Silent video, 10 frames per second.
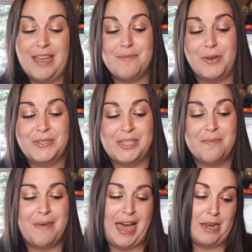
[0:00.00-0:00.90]
am most
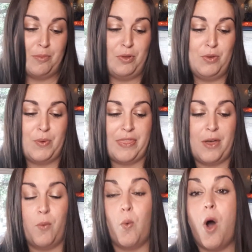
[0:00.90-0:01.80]
compatible with
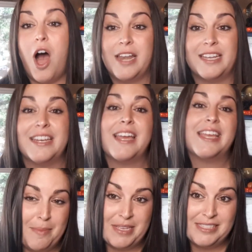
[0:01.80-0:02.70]
a waning
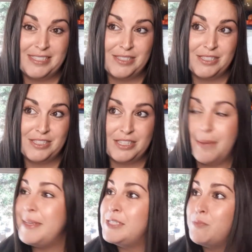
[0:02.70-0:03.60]
gibbous,
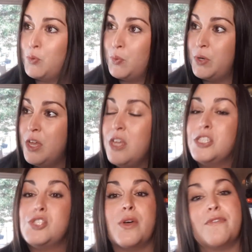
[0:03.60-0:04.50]
gibbous moon.
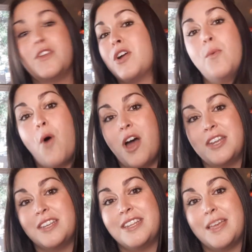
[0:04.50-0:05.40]
So if you're a
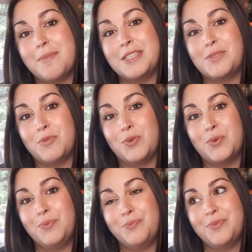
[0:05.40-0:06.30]
waning gibbous
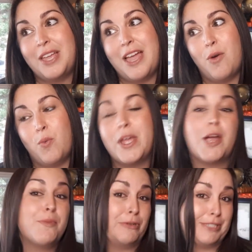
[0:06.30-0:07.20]
moon, we
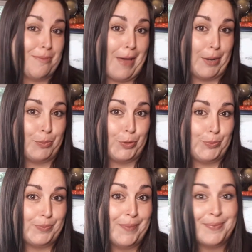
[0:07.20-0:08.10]
are most compatible.
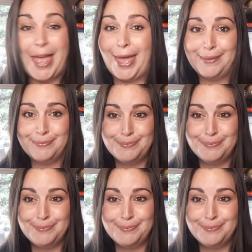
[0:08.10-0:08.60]
Hey.